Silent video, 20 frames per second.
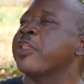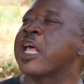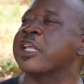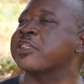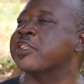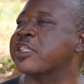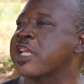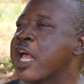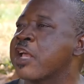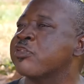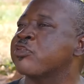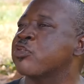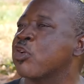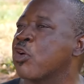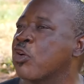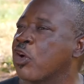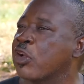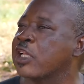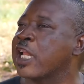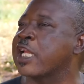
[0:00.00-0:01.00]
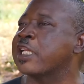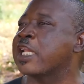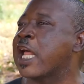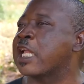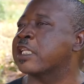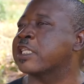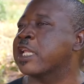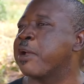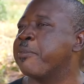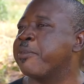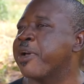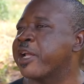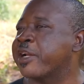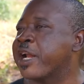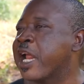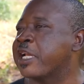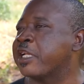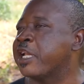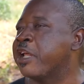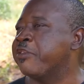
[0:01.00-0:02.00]
themselves to collect that
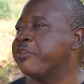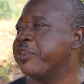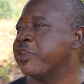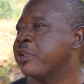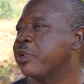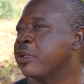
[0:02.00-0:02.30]
burial levy.